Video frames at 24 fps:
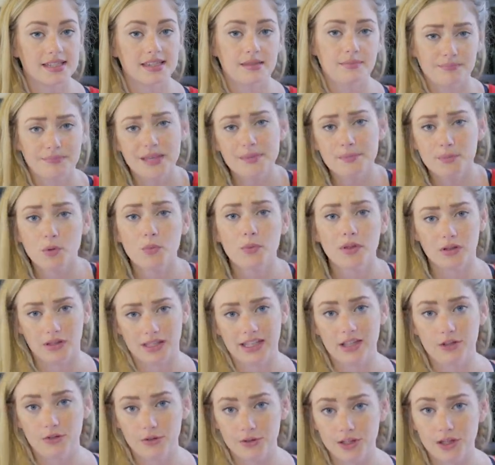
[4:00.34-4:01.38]
because people will
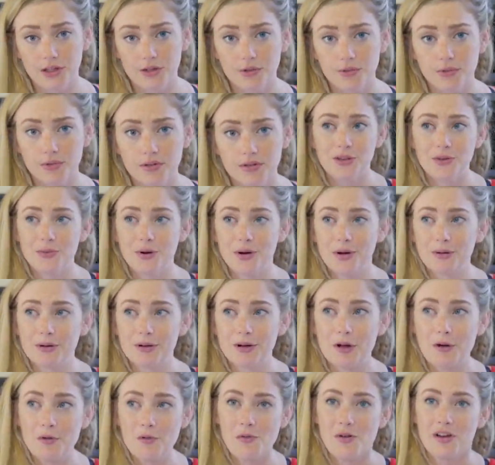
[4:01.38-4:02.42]
kill you. You
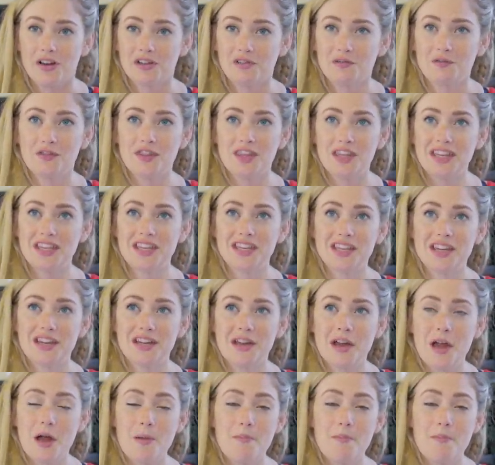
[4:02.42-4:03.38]
are one of the